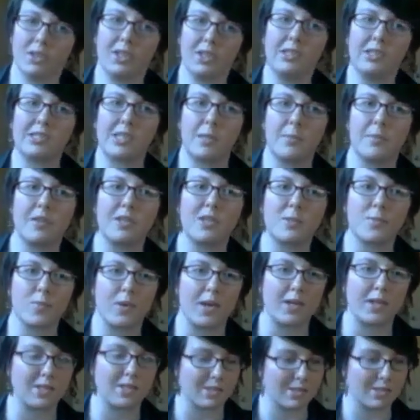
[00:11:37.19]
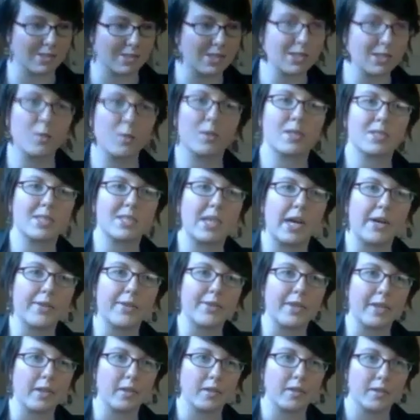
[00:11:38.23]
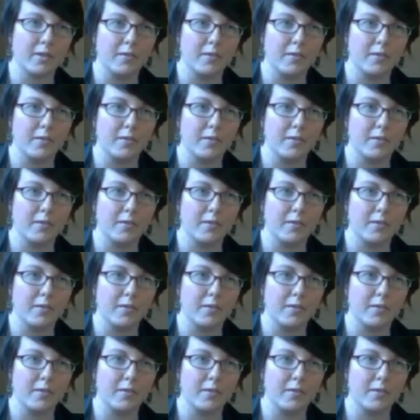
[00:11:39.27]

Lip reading: Look into some of these projects and see what's out